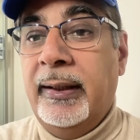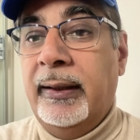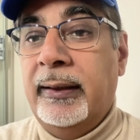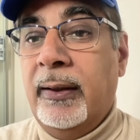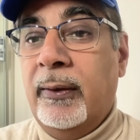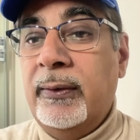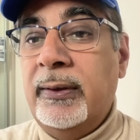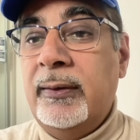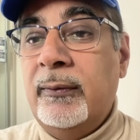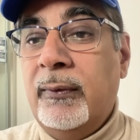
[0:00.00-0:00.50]

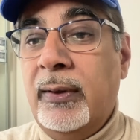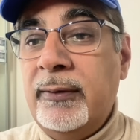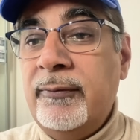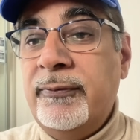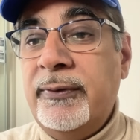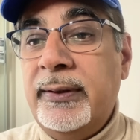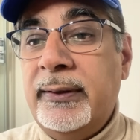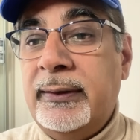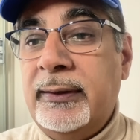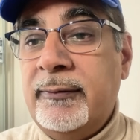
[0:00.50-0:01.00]
The only one
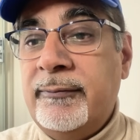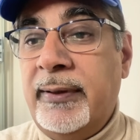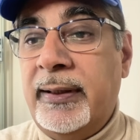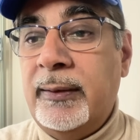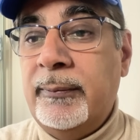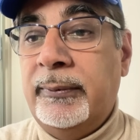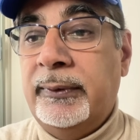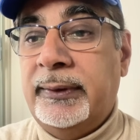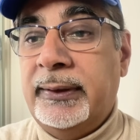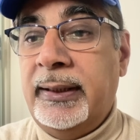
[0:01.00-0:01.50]
vehicle
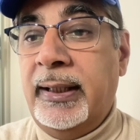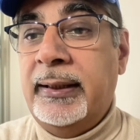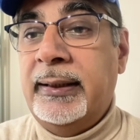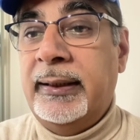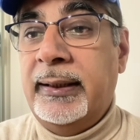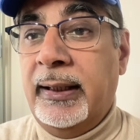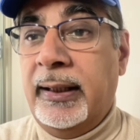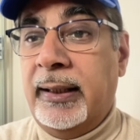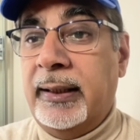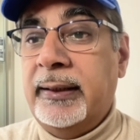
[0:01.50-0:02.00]
available today,
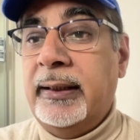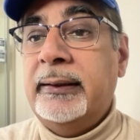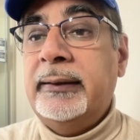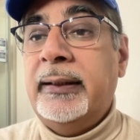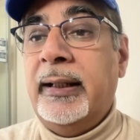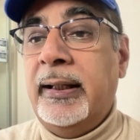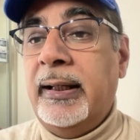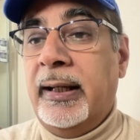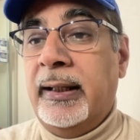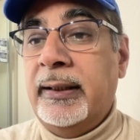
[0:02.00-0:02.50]
the
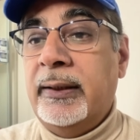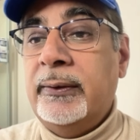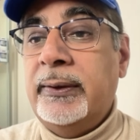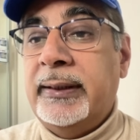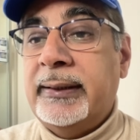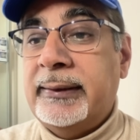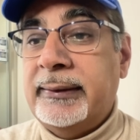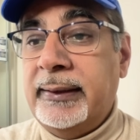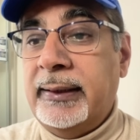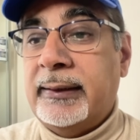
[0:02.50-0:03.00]
Hyundai
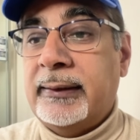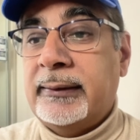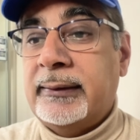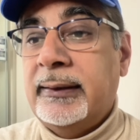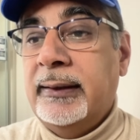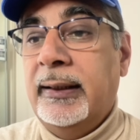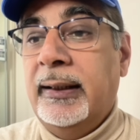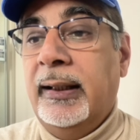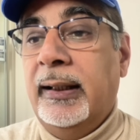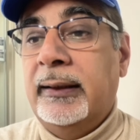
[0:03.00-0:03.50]
Ioniq 6,